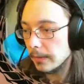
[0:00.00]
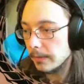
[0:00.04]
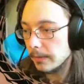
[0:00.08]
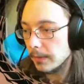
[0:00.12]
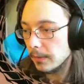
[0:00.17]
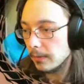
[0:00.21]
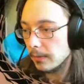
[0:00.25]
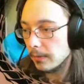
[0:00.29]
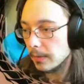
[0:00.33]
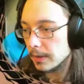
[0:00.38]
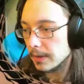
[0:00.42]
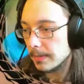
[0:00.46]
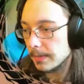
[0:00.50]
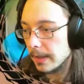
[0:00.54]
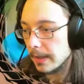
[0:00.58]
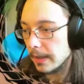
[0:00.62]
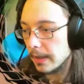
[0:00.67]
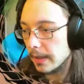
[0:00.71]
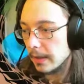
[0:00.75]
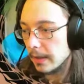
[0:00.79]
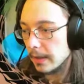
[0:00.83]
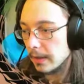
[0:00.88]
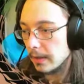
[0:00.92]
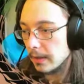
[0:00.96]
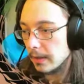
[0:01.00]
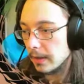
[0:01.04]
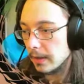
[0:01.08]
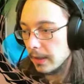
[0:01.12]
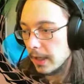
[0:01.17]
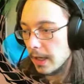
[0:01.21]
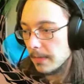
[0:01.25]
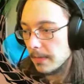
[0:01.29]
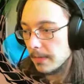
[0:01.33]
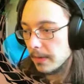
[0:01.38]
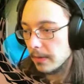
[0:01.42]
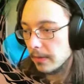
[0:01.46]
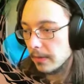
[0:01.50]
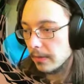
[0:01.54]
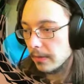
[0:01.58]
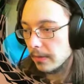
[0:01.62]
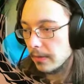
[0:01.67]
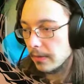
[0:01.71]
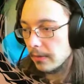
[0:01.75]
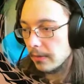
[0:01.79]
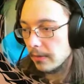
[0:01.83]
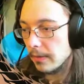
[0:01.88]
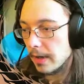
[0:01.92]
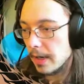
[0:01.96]
I want to buy a Gamer
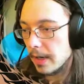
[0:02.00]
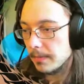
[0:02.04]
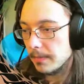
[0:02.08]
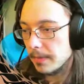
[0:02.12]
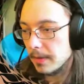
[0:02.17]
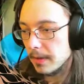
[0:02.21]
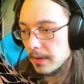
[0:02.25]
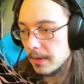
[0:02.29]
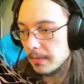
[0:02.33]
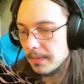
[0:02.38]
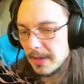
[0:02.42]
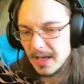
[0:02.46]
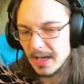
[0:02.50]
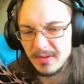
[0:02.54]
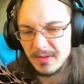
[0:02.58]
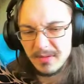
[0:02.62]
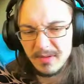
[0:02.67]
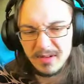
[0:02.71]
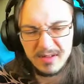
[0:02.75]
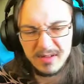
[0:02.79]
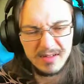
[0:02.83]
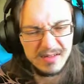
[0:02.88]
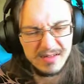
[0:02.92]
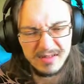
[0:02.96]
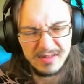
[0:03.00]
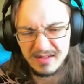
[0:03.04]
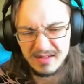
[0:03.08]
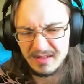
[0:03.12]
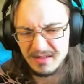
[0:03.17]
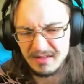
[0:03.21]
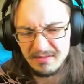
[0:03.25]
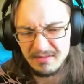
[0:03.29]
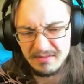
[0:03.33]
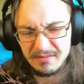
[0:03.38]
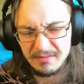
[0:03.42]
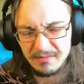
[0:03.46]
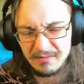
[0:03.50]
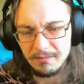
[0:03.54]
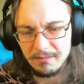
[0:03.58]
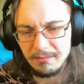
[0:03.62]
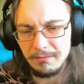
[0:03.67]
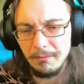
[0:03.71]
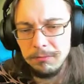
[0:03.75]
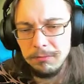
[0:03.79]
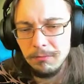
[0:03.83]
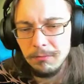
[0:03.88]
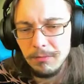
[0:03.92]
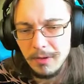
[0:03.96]
Grandpa
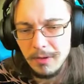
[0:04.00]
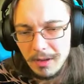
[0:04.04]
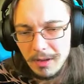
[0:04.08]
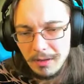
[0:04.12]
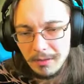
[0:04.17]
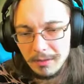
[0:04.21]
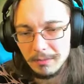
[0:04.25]
bathwater.